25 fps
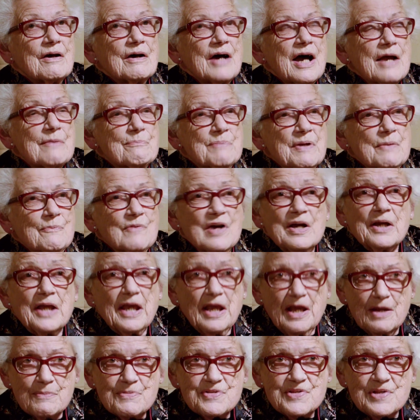I'd been
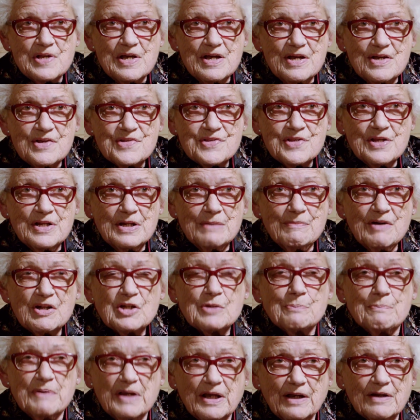working upstairs in a
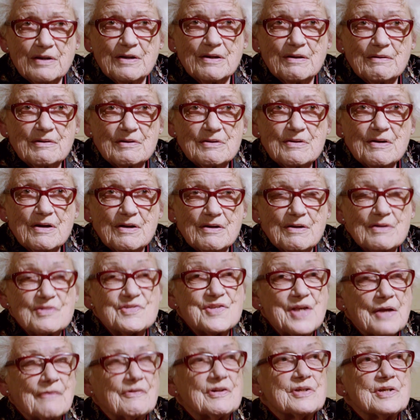much bigger
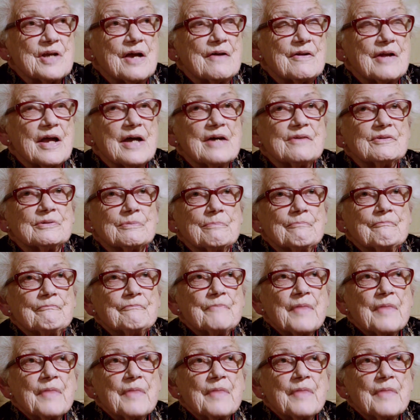secretariat,